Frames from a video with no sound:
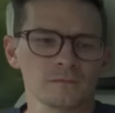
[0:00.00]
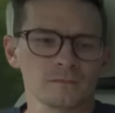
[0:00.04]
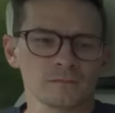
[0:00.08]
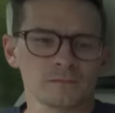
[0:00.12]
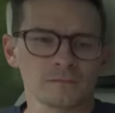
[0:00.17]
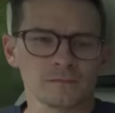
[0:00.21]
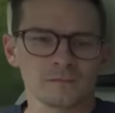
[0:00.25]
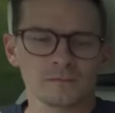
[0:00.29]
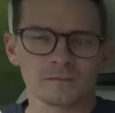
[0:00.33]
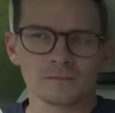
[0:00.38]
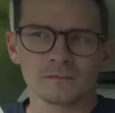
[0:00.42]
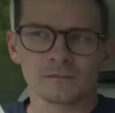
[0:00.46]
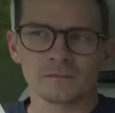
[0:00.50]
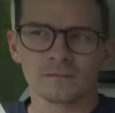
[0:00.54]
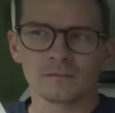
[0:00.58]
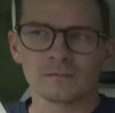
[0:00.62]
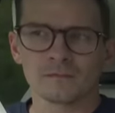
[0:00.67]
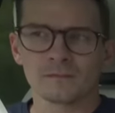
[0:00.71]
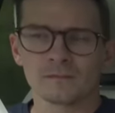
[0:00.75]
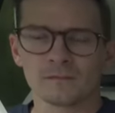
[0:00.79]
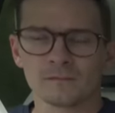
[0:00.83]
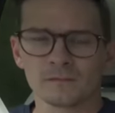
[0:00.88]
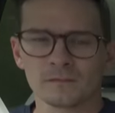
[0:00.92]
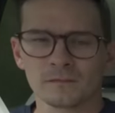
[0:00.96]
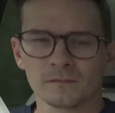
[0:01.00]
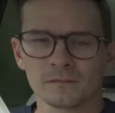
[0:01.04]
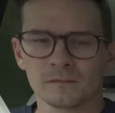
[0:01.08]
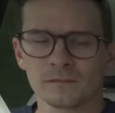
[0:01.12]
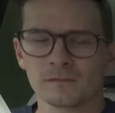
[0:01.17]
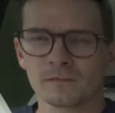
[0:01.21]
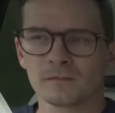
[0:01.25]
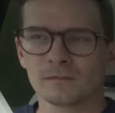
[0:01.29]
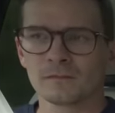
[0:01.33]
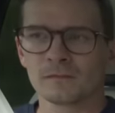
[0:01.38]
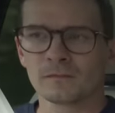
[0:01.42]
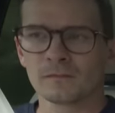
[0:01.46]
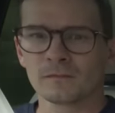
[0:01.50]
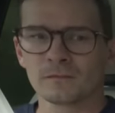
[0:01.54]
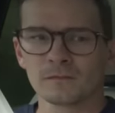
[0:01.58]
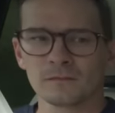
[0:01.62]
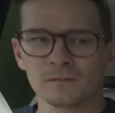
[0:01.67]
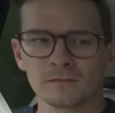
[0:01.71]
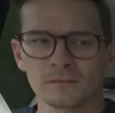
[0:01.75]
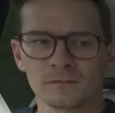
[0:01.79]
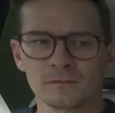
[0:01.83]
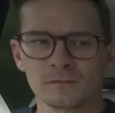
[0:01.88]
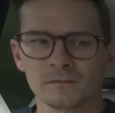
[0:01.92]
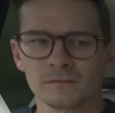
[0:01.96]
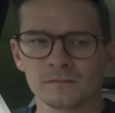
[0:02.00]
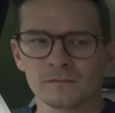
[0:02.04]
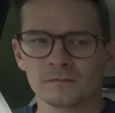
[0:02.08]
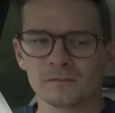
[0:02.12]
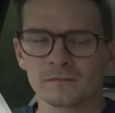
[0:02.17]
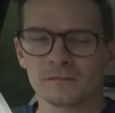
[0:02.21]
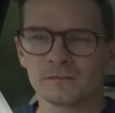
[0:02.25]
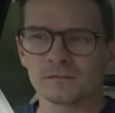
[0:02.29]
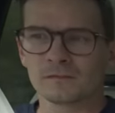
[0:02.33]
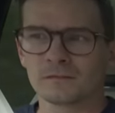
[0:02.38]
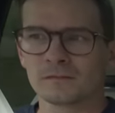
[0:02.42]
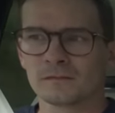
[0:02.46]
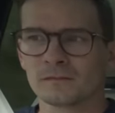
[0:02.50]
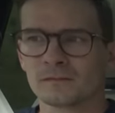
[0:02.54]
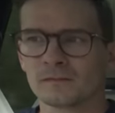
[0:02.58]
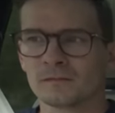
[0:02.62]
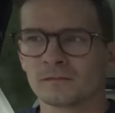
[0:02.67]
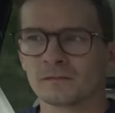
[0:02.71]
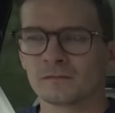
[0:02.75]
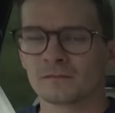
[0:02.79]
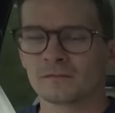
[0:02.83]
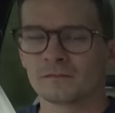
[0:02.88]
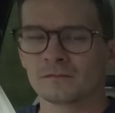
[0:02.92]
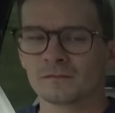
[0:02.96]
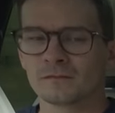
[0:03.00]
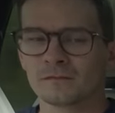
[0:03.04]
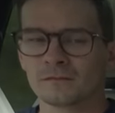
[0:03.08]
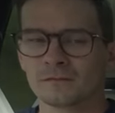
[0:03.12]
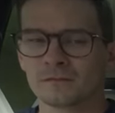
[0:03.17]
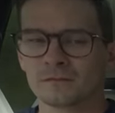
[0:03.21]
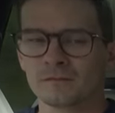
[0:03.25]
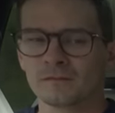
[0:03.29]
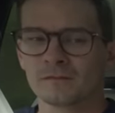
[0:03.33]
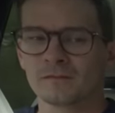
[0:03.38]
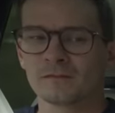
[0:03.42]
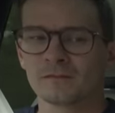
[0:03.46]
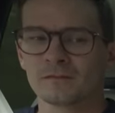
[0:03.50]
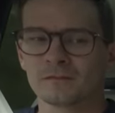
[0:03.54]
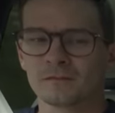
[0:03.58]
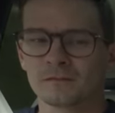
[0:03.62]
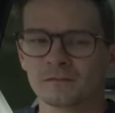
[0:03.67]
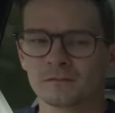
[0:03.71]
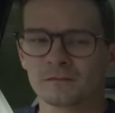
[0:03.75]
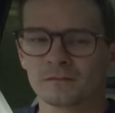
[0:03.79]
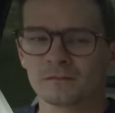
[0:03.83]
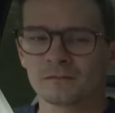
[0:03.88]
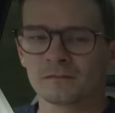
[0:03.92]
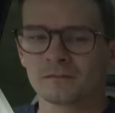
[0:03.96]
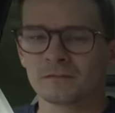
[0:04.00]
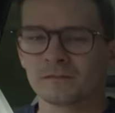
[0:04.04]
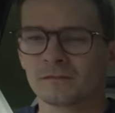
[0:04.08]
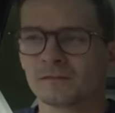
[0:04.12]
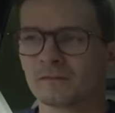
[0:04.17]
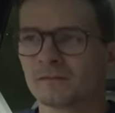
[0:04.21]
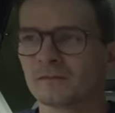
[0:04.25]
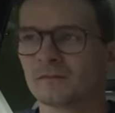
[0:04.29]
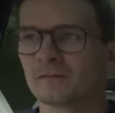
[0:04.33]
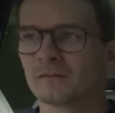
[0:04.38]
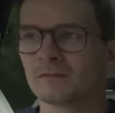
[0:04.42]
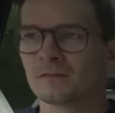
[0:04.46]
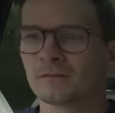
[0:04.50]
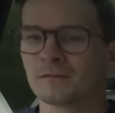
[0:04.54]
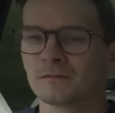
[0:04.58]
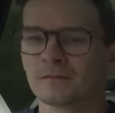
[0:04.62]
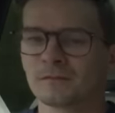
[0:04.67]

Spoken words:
The person shown says nothing.